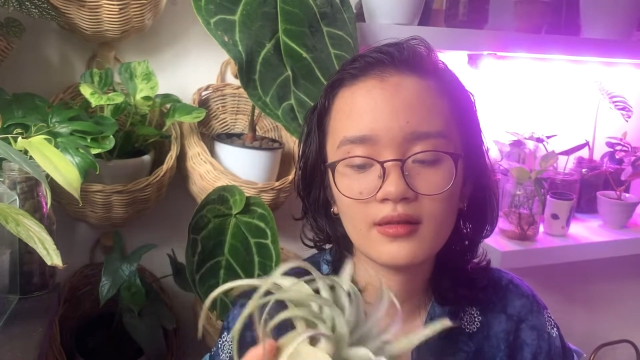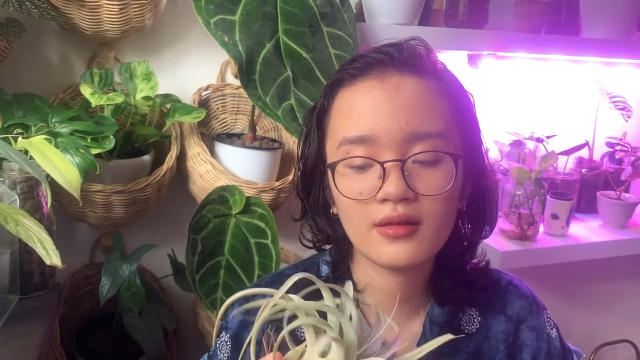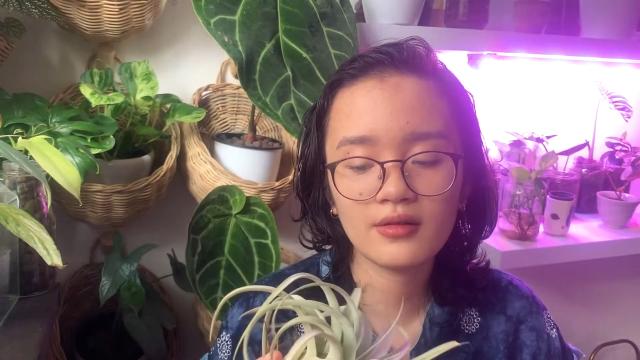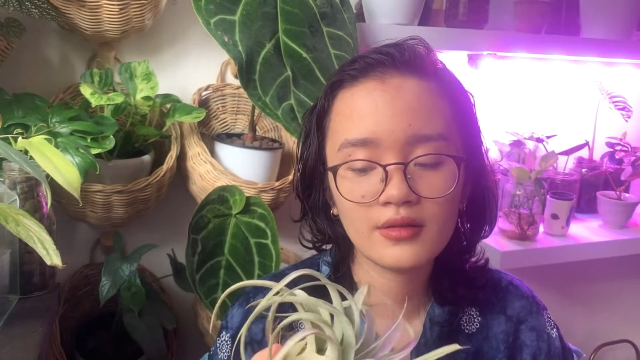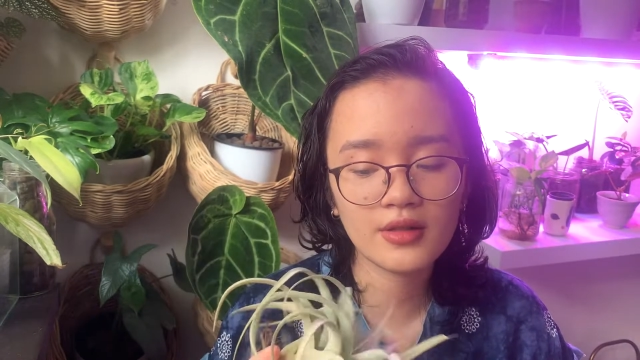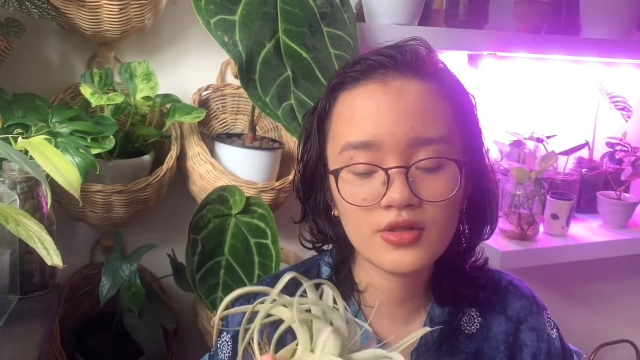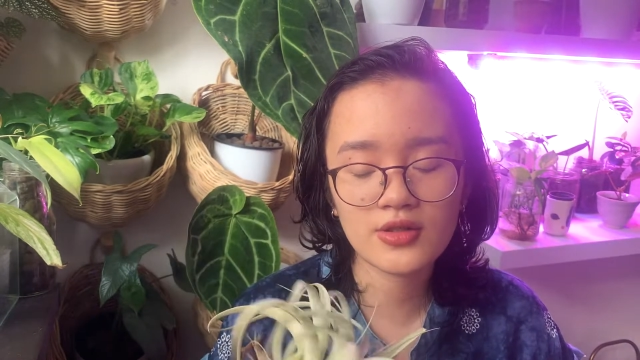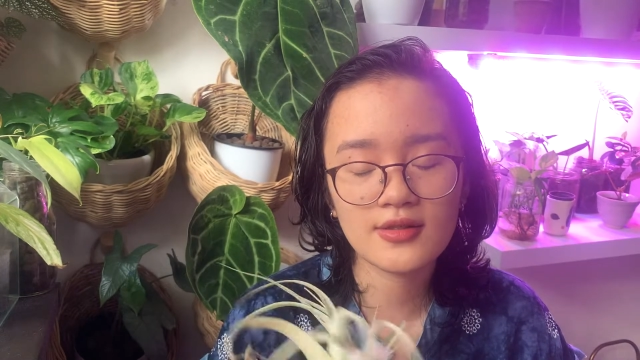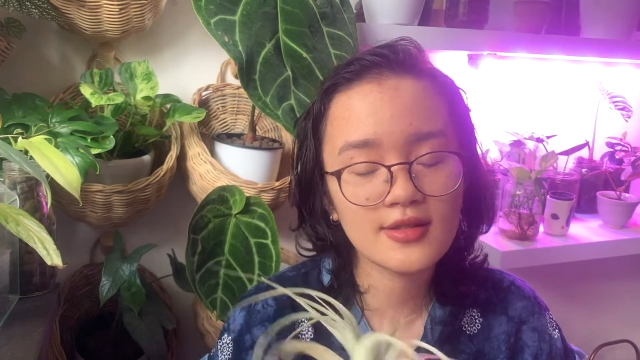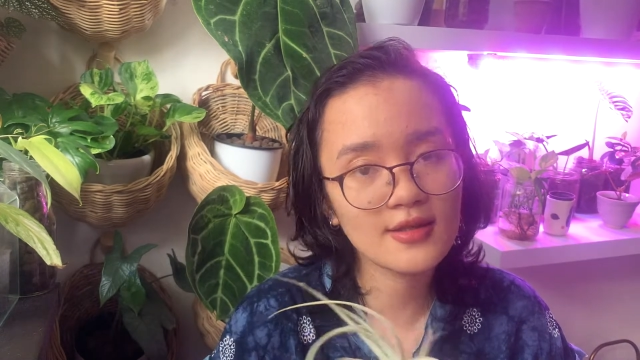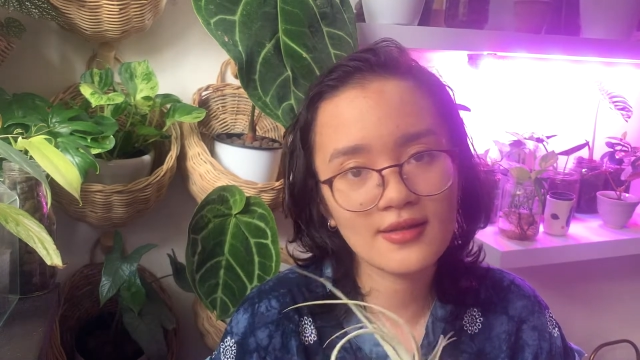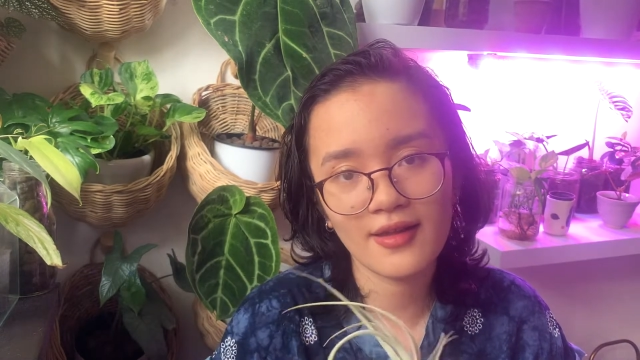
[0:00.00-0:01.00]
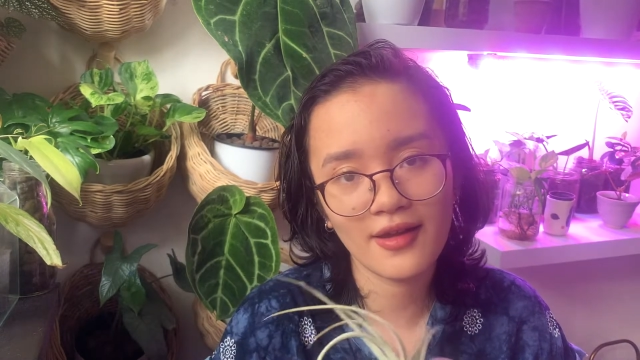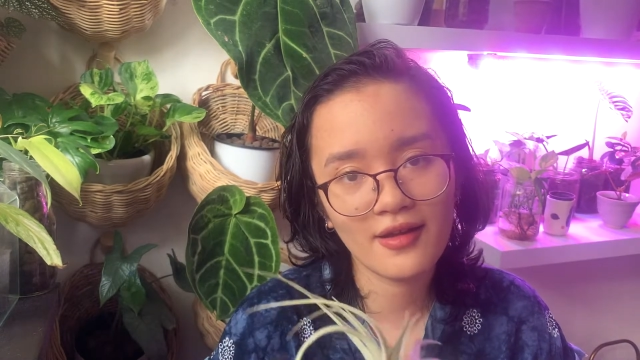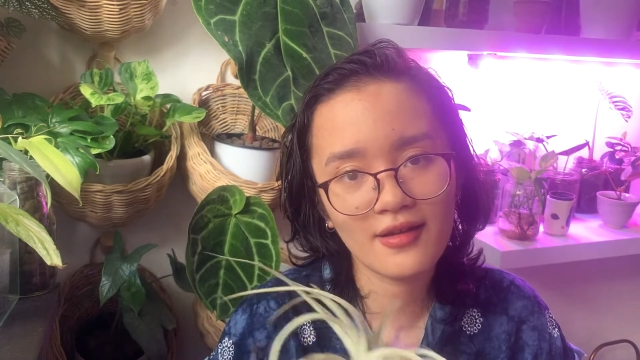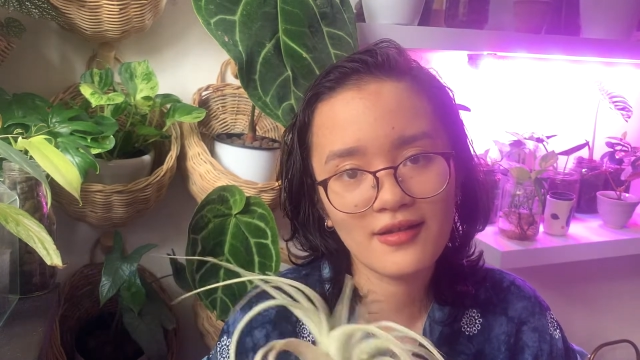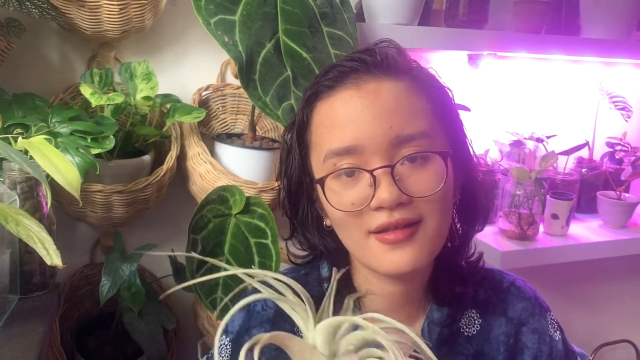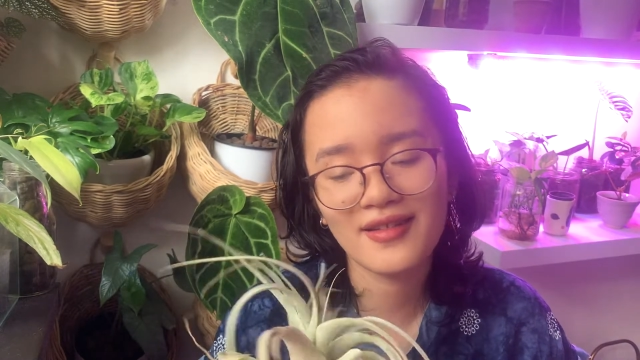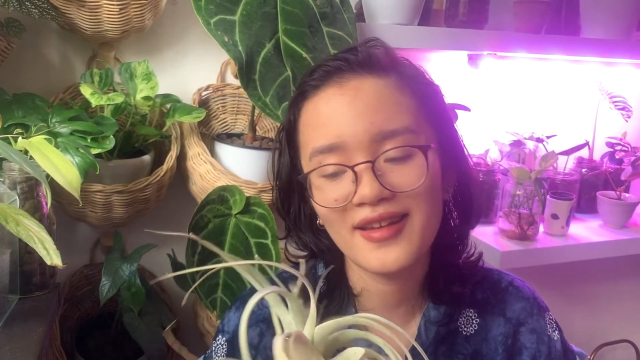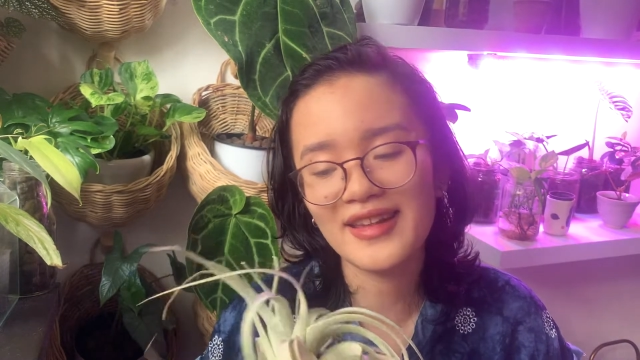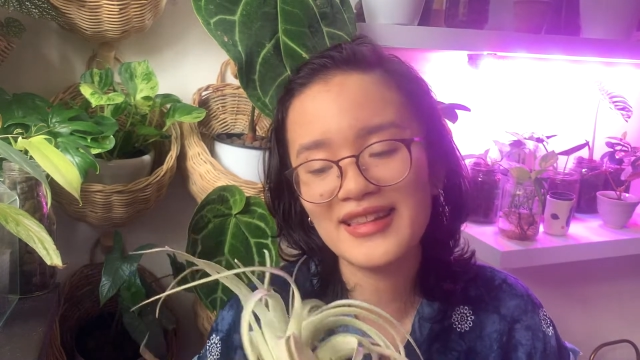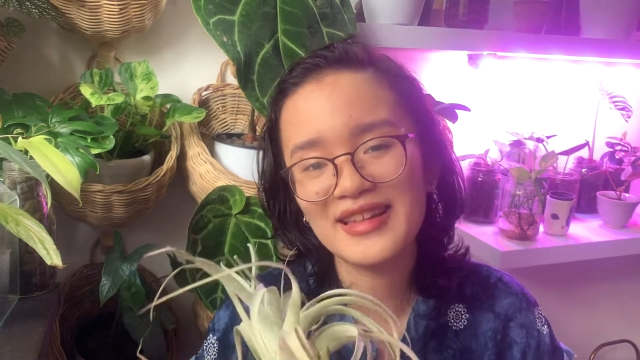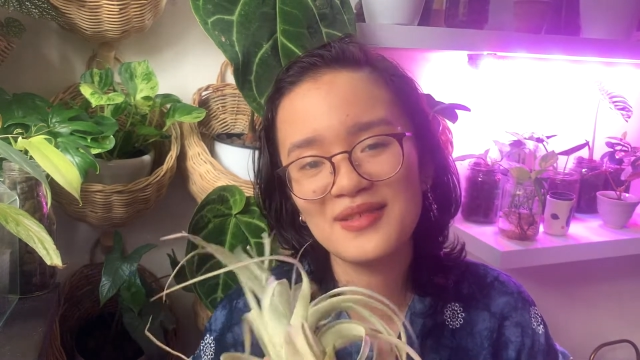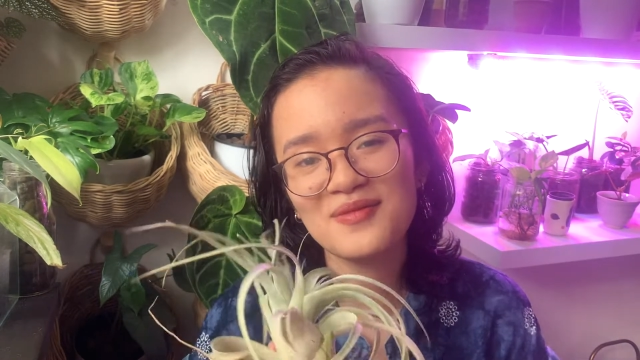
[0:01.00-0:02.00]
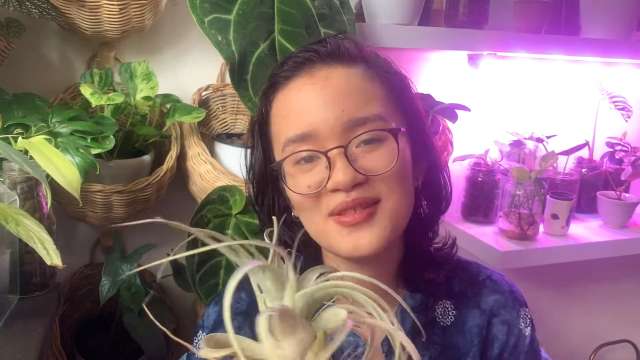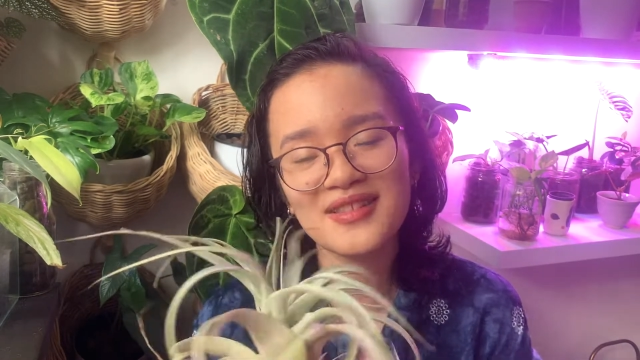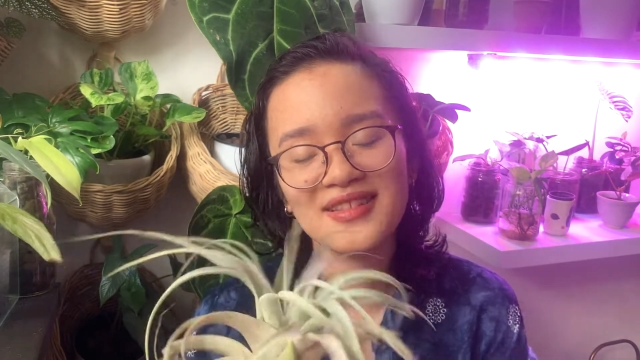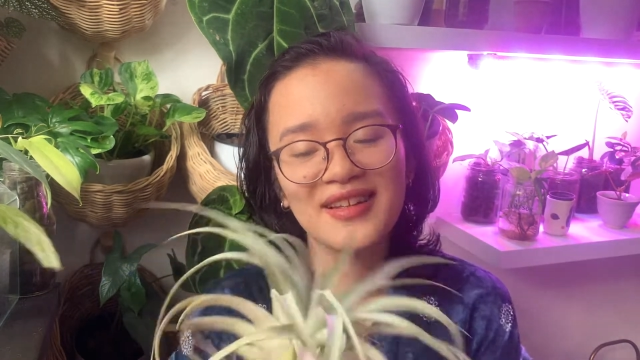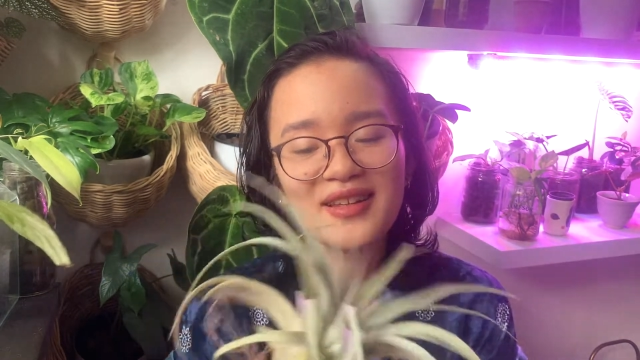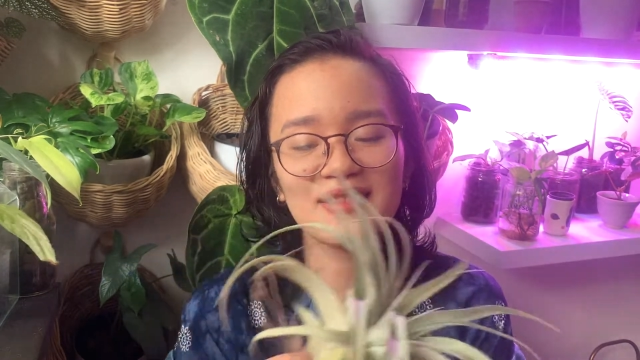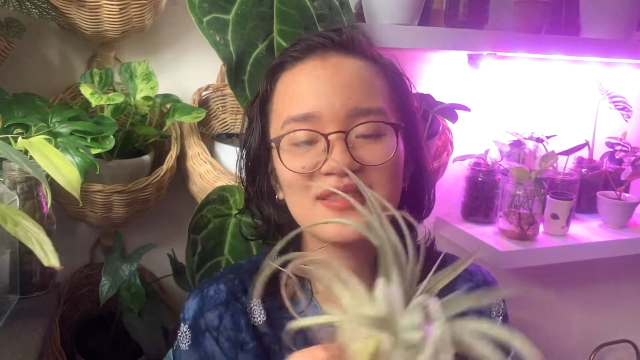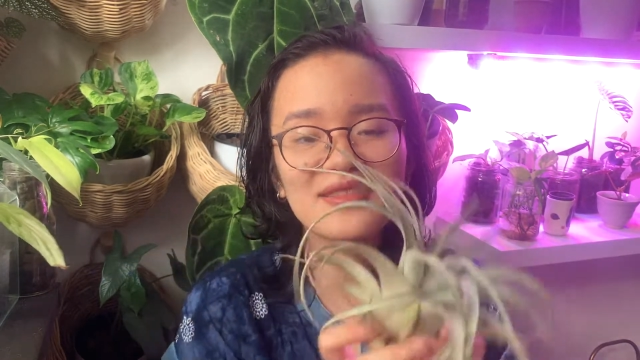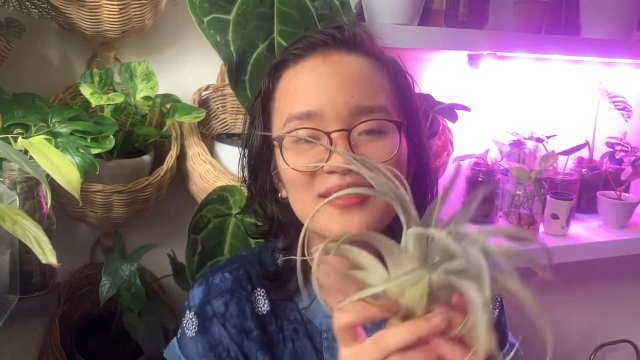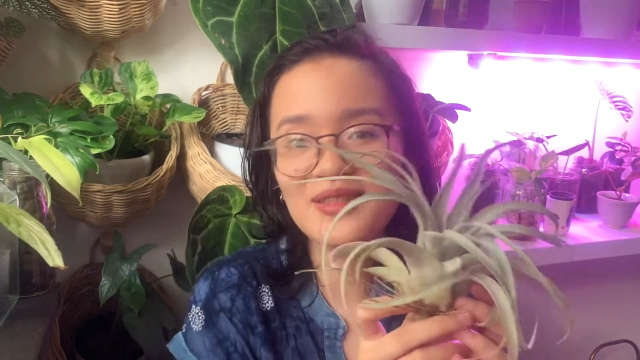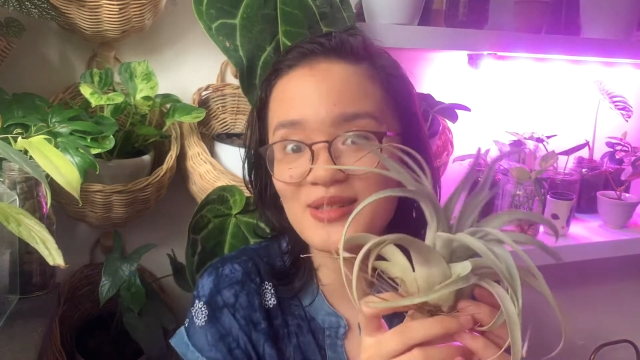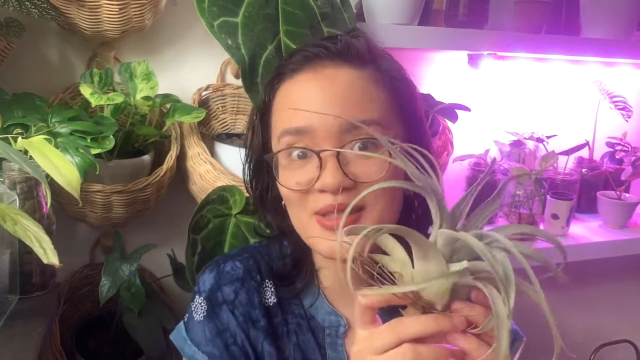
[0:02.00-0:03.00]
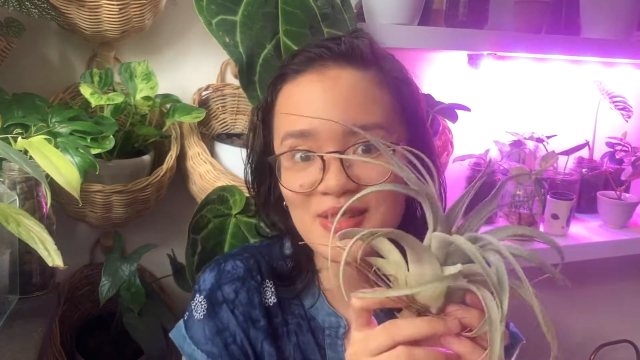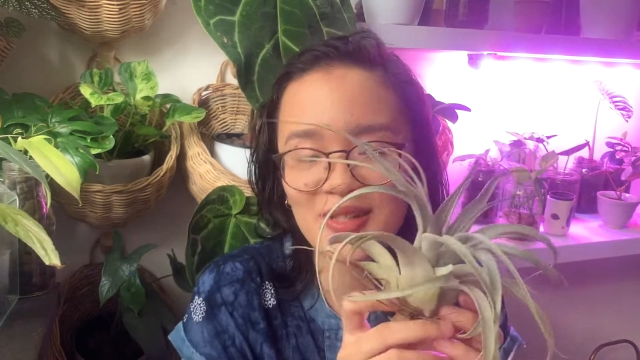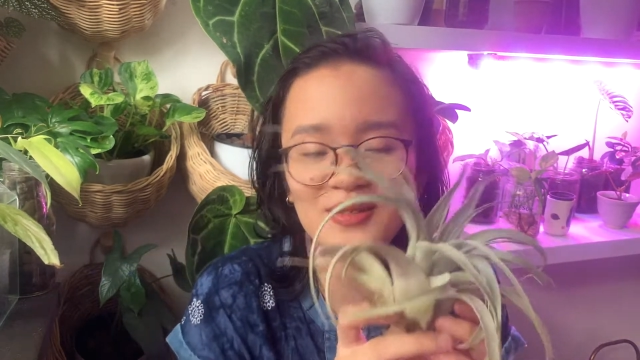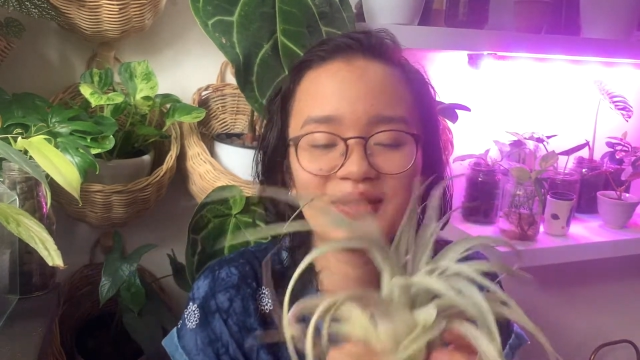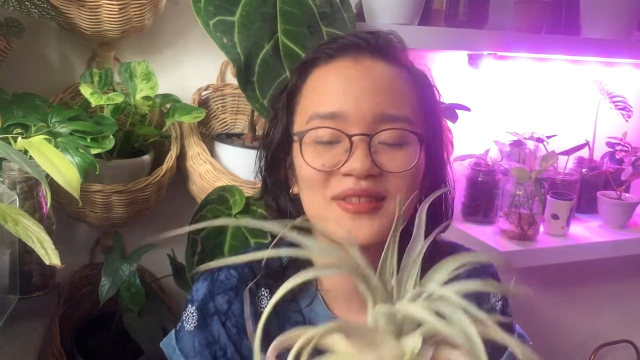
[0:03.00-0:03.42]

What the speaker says: Literally just sits there and lives and looks cute.